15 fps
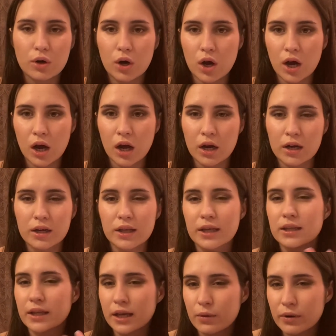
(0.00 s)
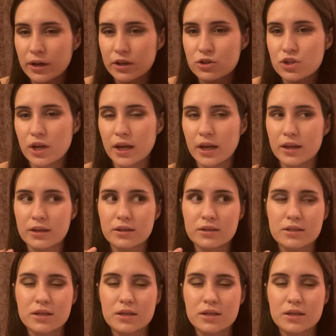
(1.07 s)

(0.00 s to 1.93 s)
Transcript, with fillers: on like language and